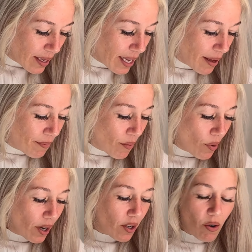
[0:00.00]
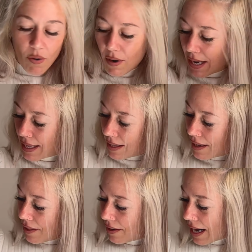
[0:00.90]
And more coins.
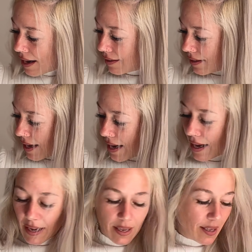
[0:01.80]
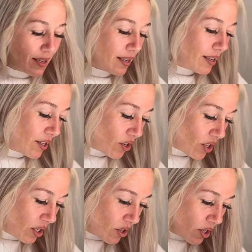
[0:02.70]
Another hair tie.
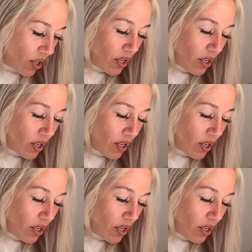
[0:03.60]
Sheesh.